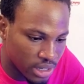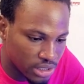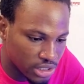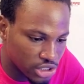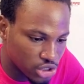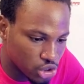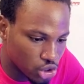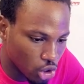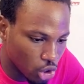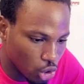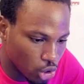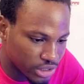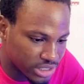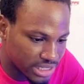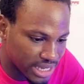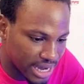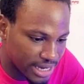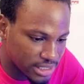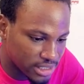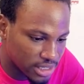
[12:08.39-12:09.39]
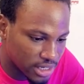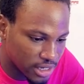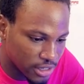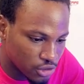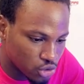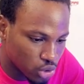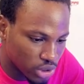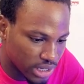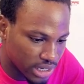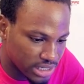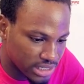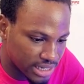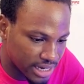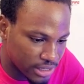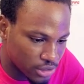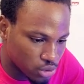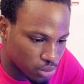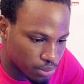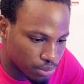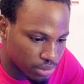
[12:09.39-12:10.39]
this is your lot size so you can
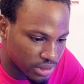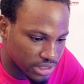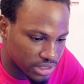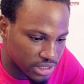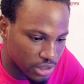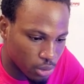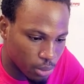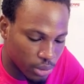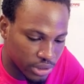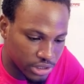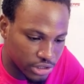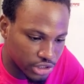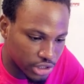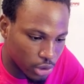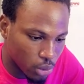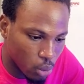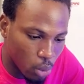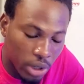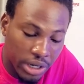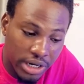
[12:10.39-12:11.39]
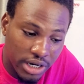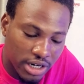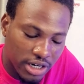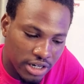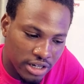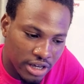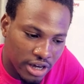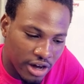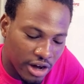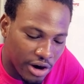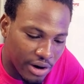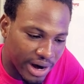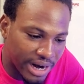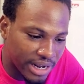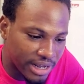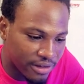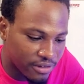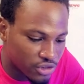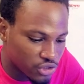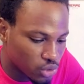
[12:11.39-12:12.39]
decide to place 0.01
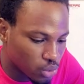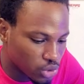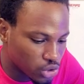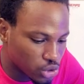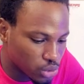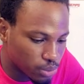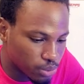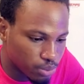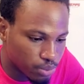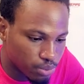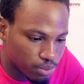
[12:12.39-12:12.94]
right so once you